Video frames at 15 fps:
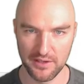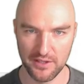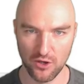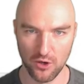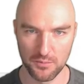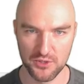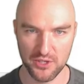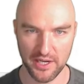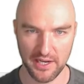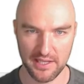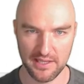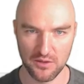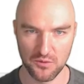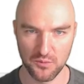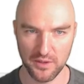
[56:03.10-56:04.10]

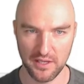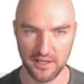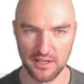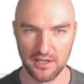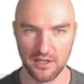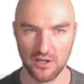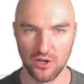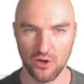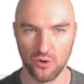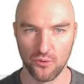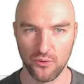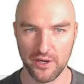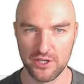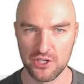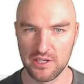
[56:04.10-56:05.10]
object that we
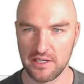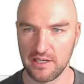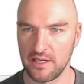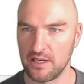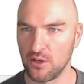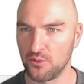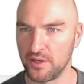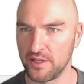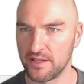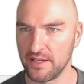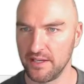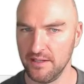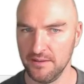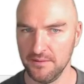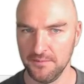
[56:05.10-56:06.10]
originally loaded
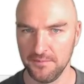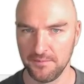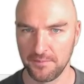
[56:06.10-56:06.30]
in.